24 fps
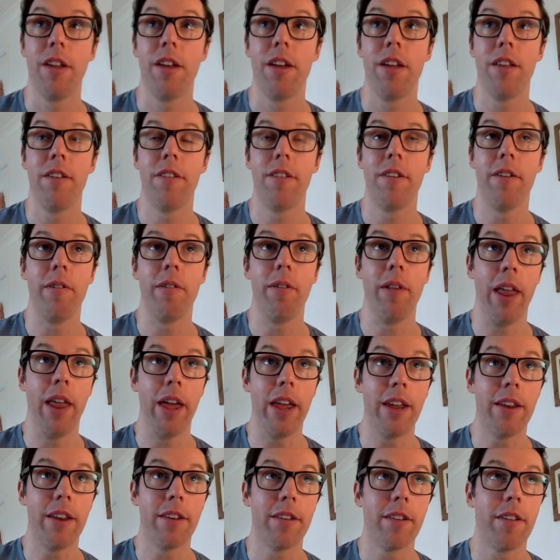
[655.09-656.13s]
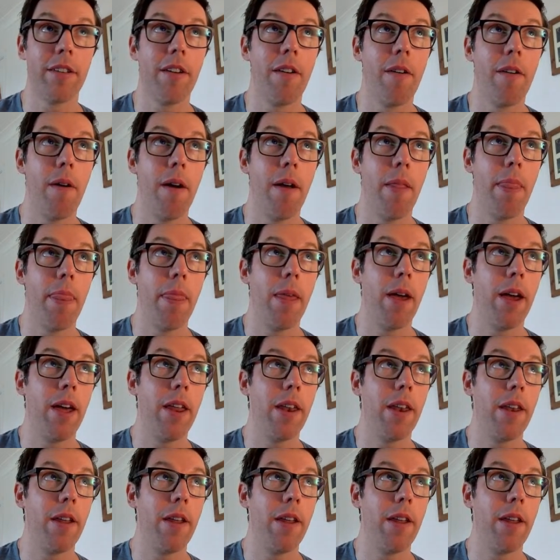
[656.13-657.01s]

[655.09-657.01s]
until late, and then